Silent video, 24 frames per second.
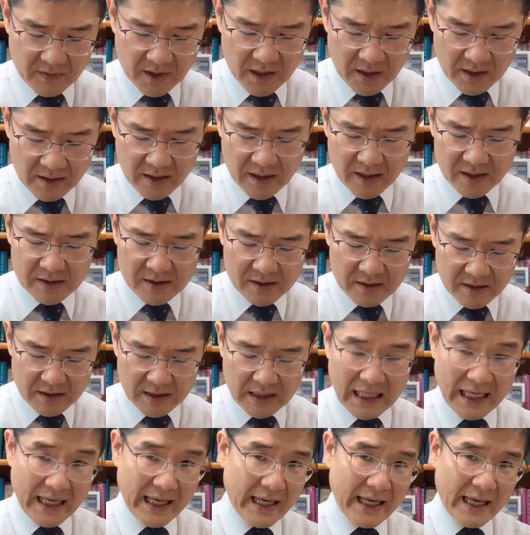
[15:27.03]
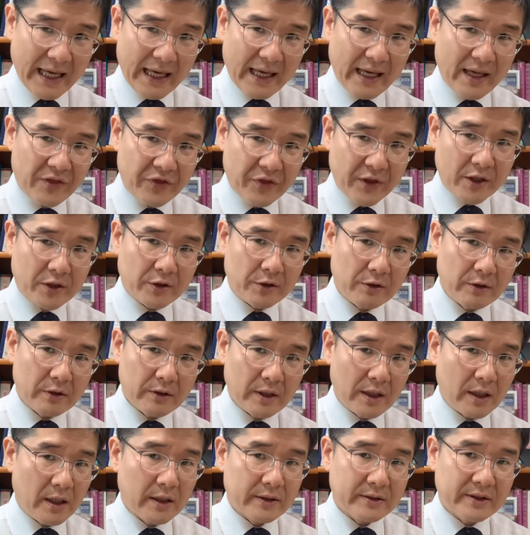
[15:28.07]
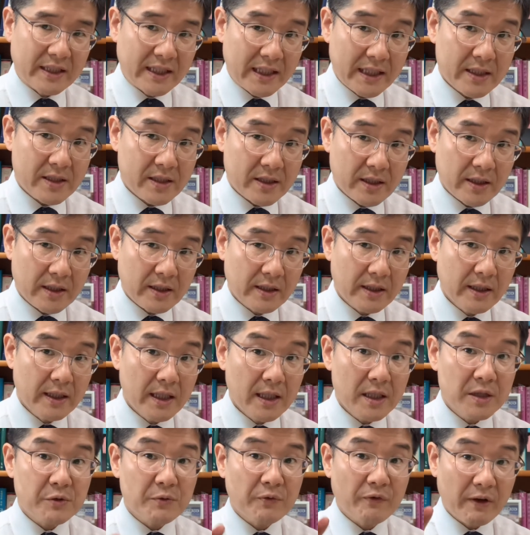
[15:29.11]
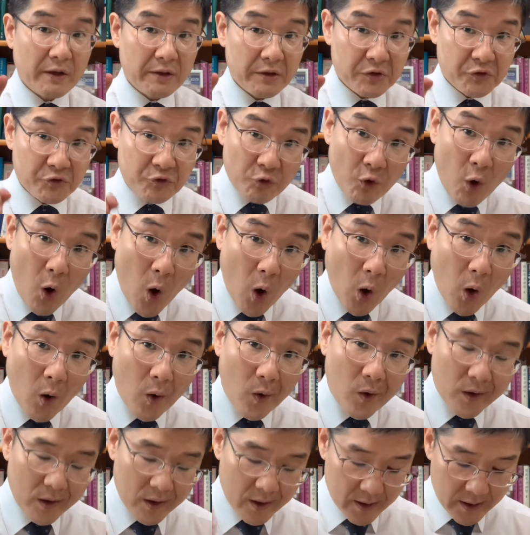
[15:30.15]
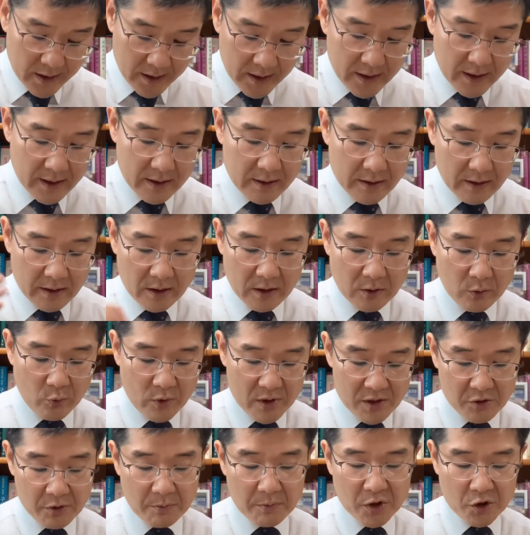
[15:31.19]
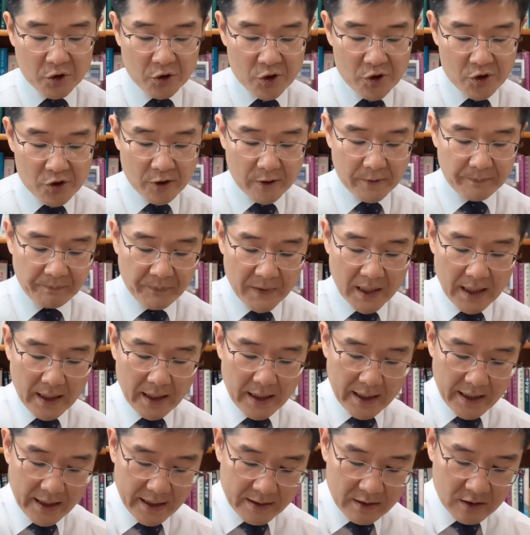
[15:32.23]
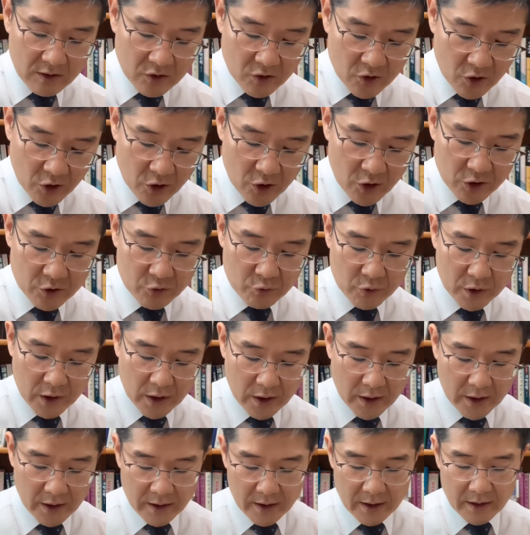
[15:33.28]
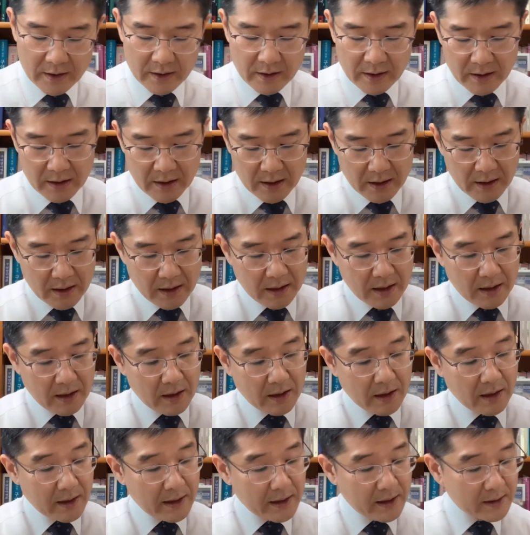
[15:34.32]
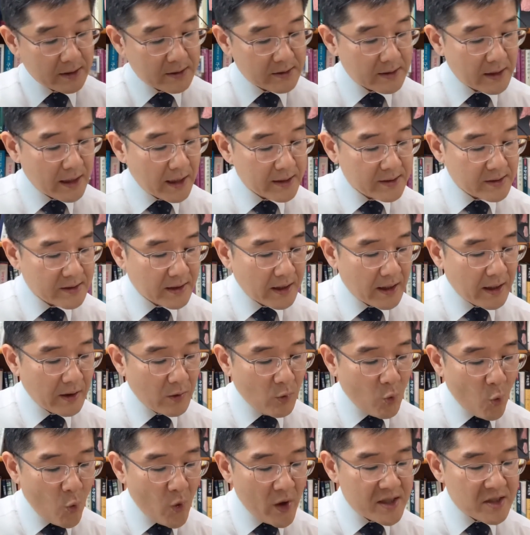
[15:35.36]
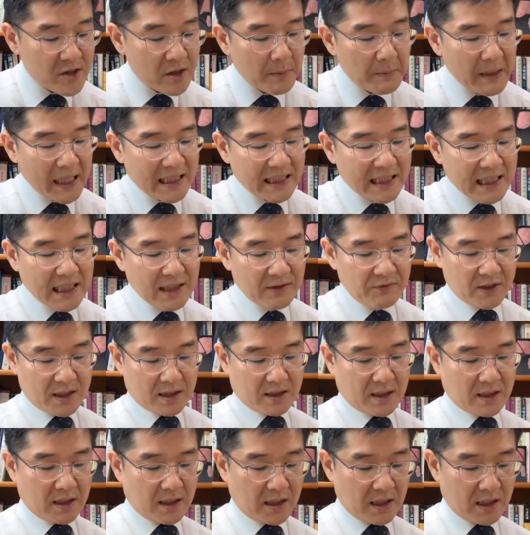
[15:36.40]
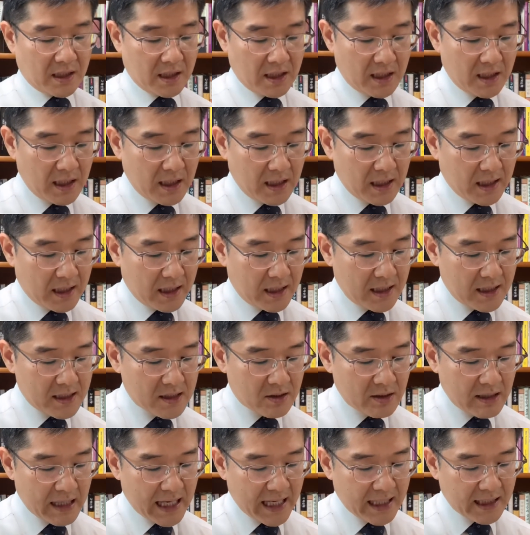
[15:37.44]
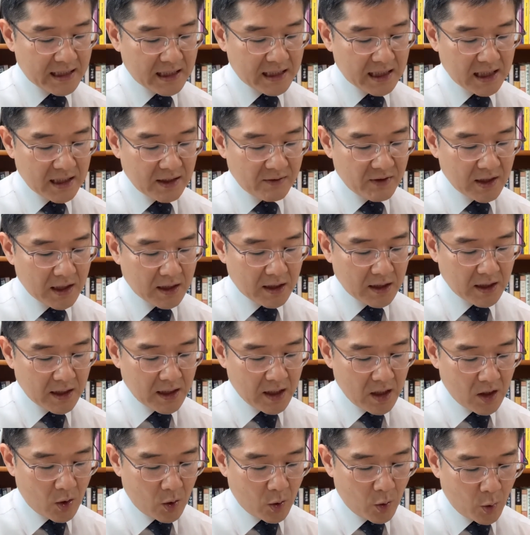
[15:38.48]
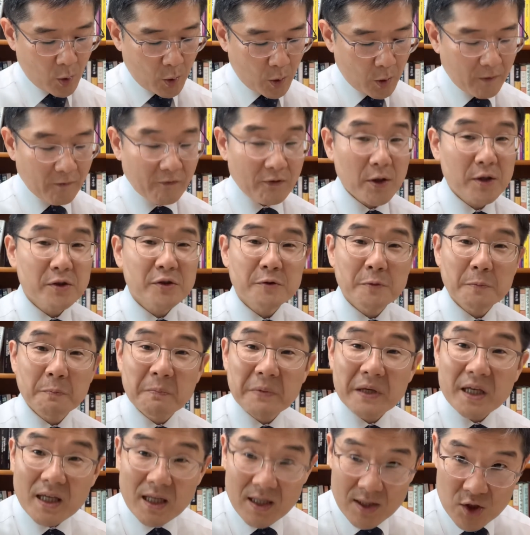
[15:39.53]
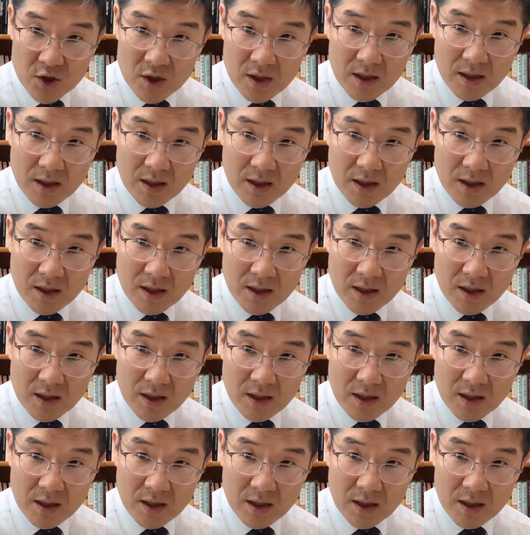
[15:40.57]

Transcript: this ethical teaching is very strong in the wisdom literature. And third one, it says that wisdom activity is the activity of speech.